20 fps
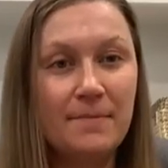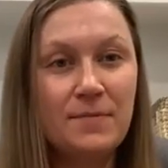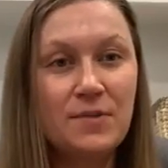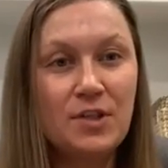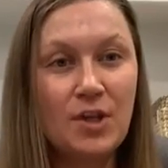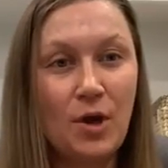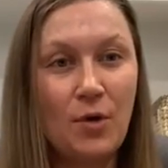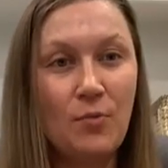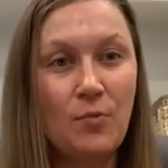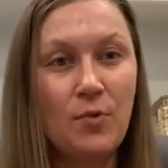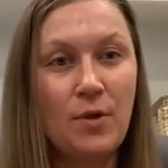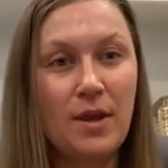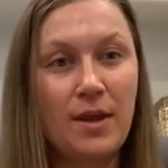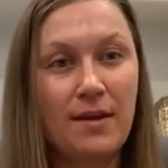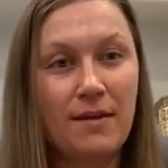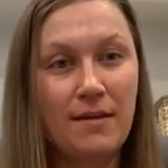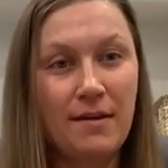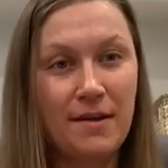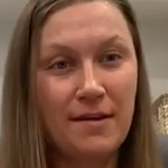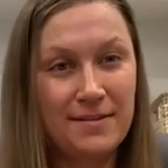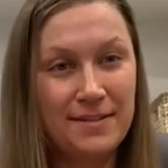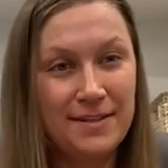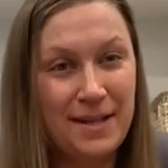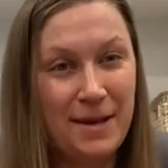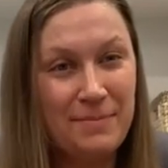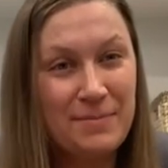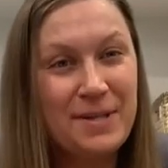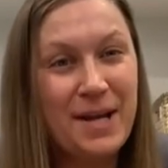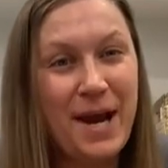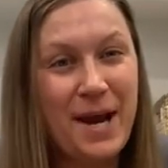So
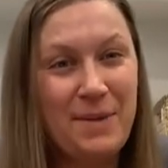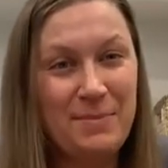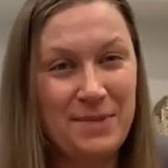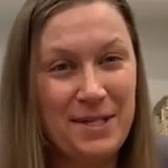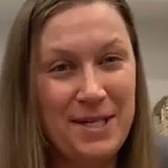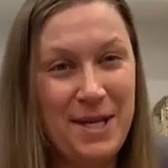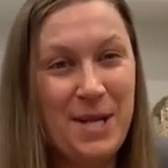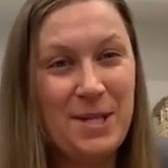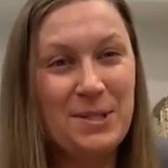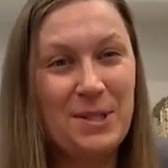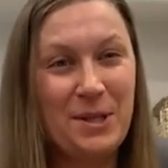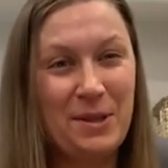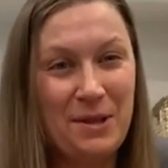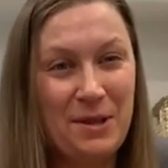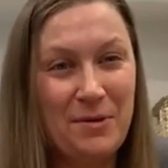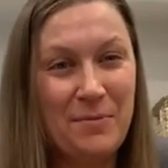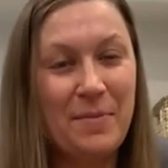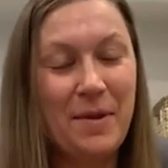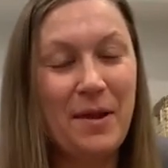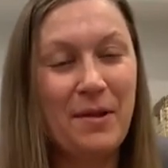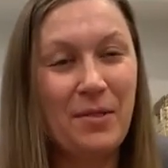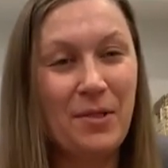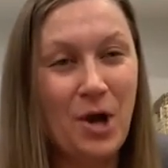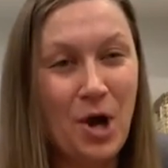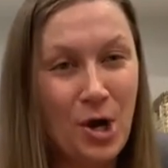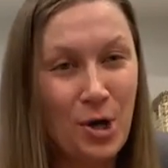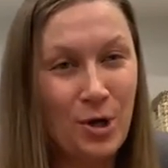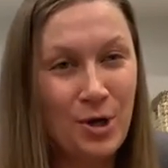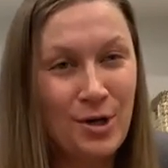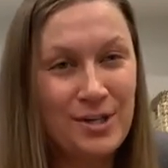sometimes it takes a little bit
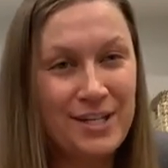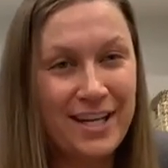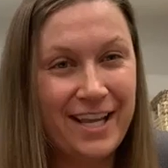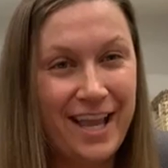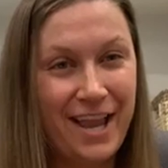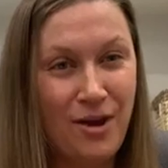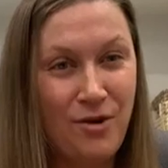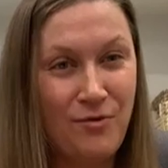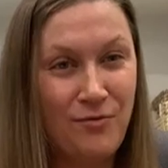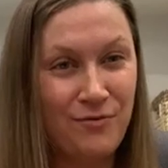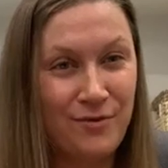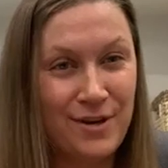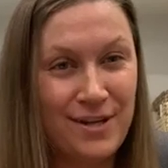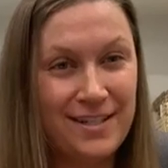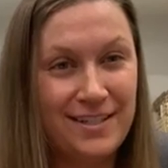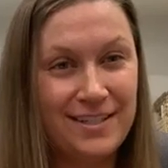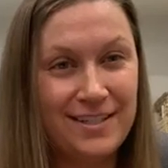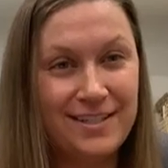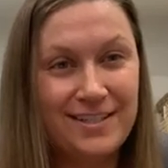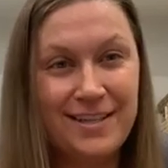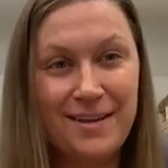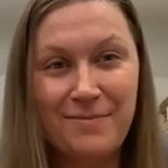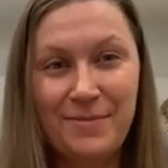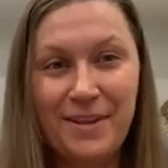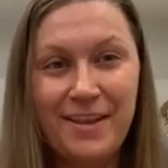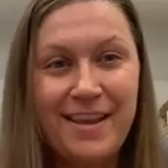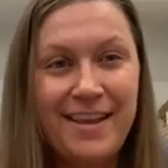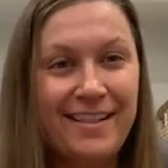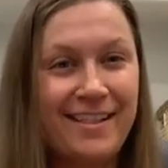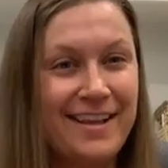longer to get ovaries to
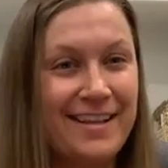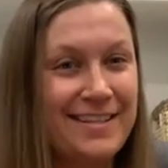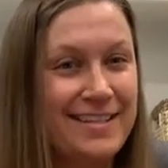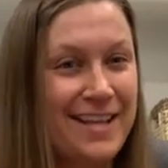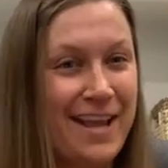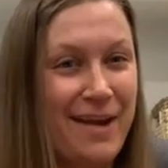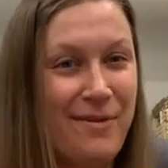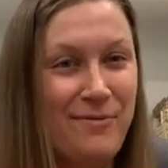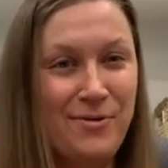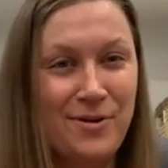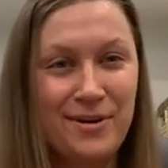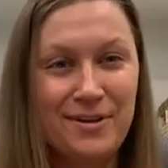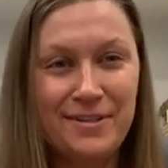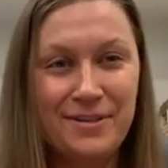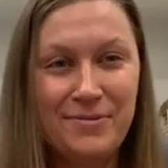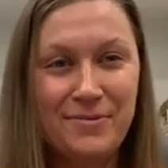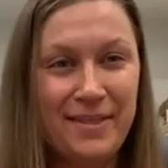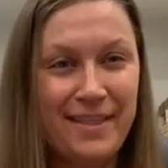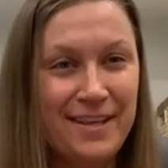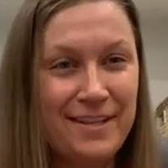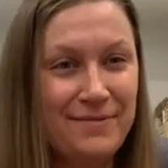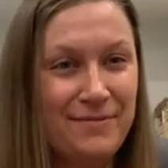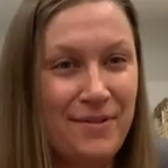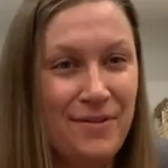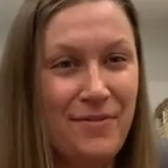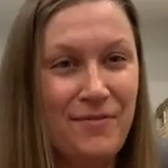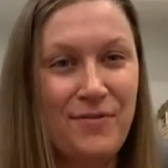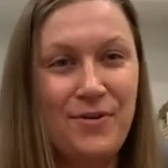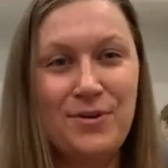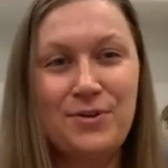stimulate. Let's say we're doing this for
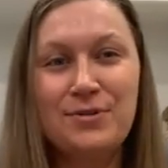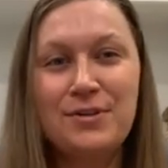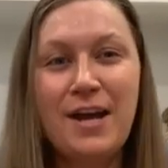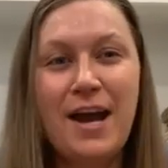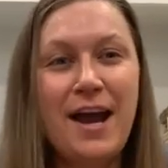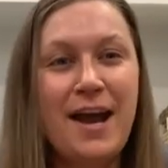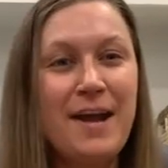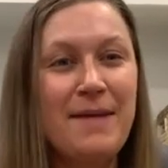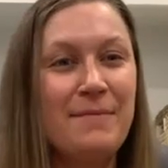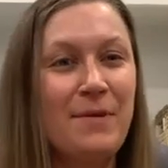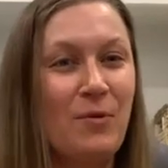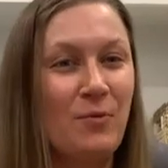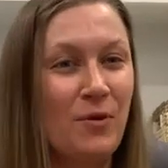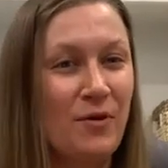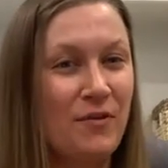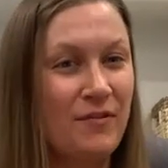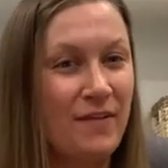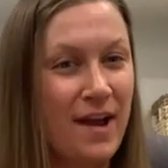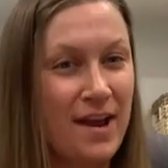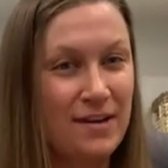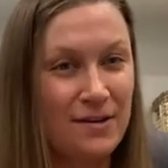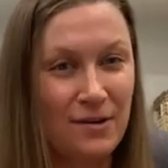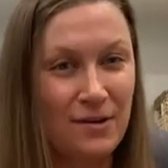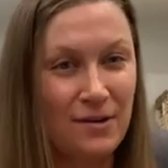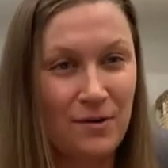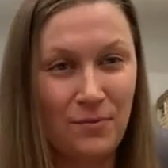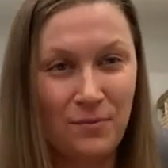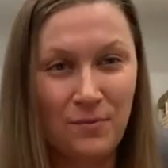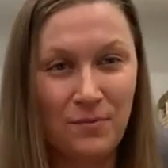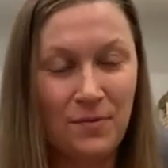the first time and we're
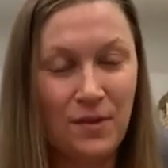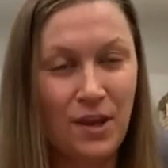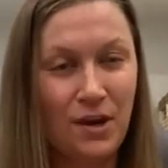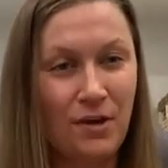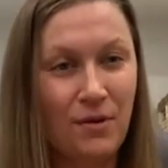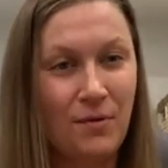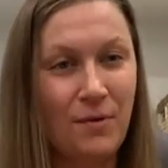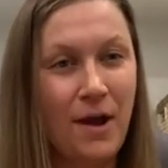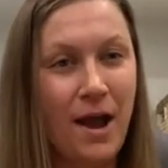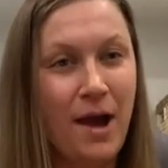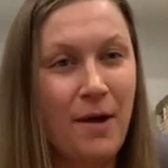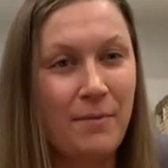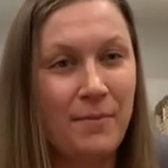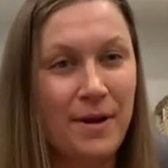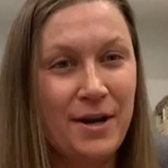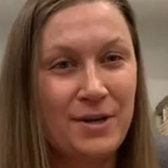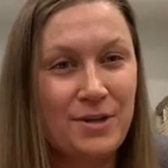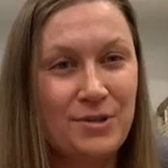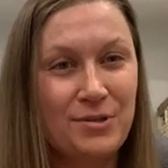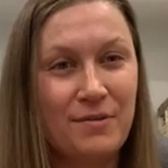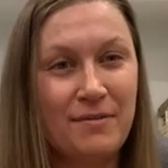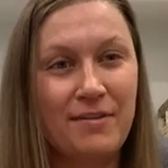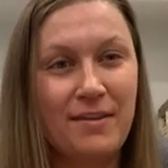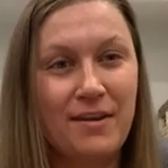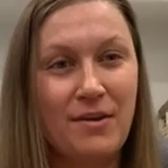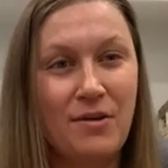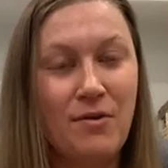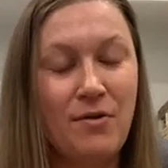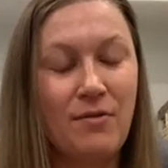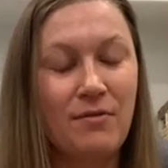finding, how much
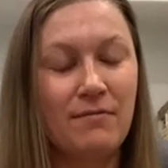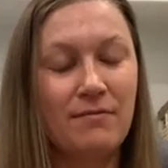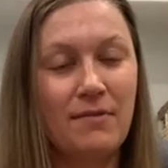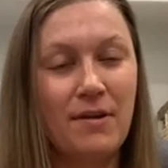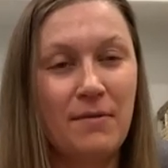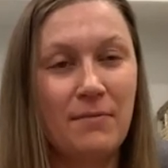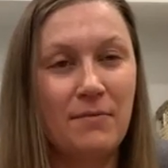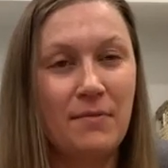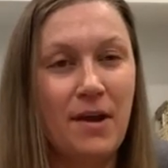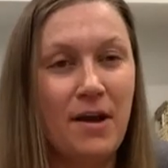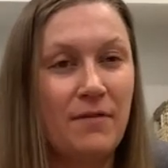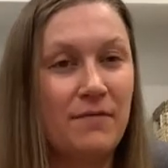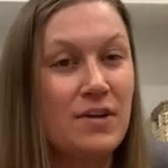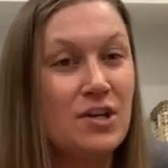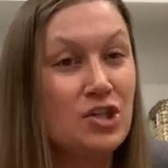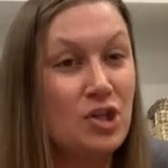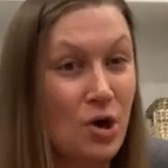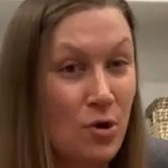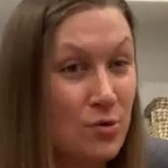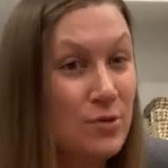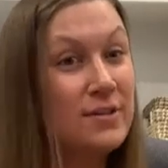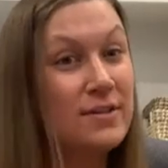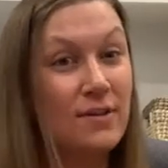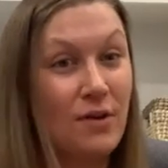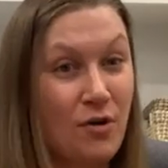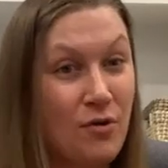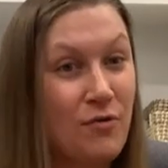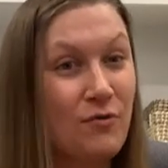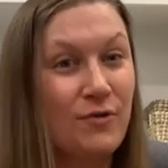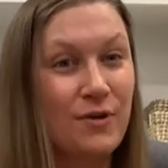of a dose the
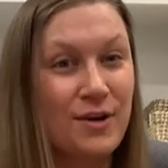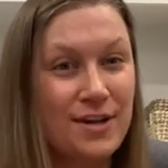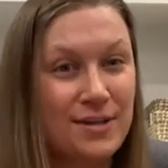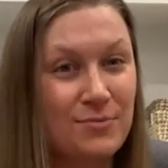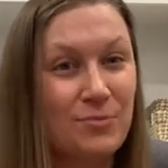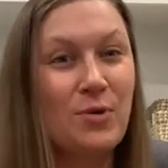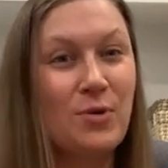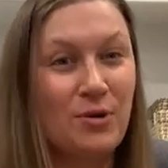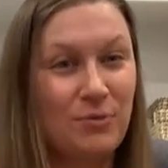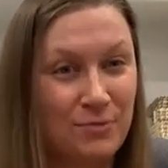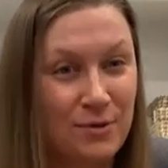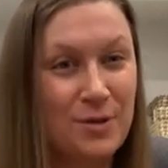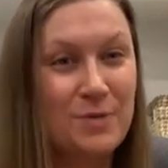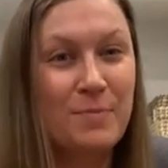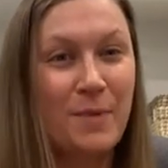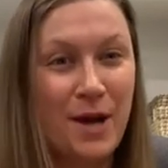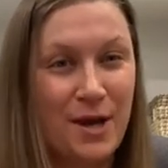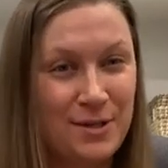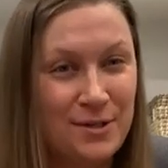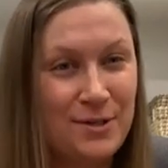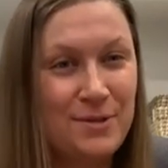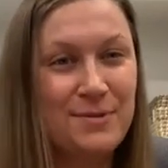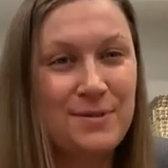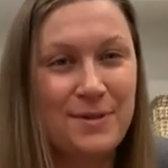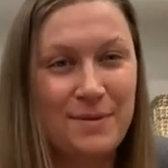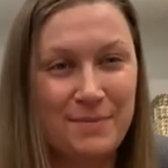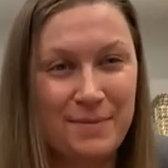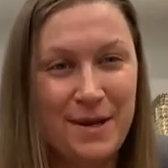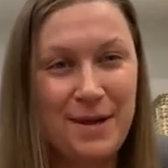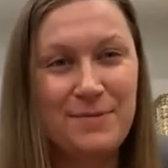ovaries will respond to.
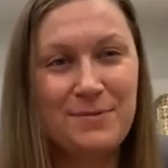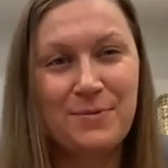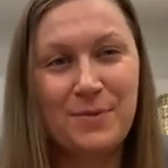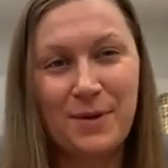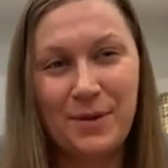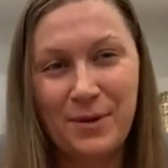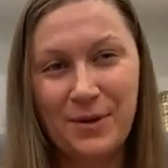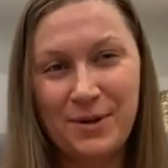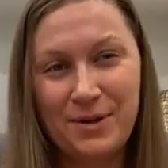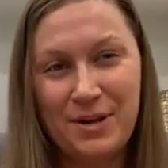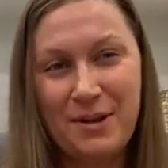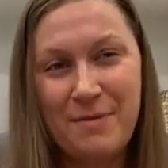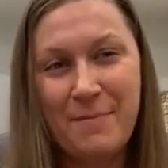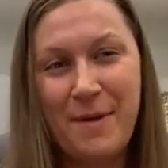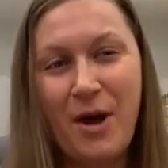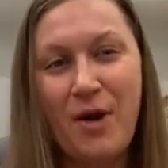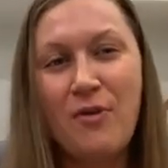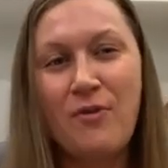Sometimes we're learning about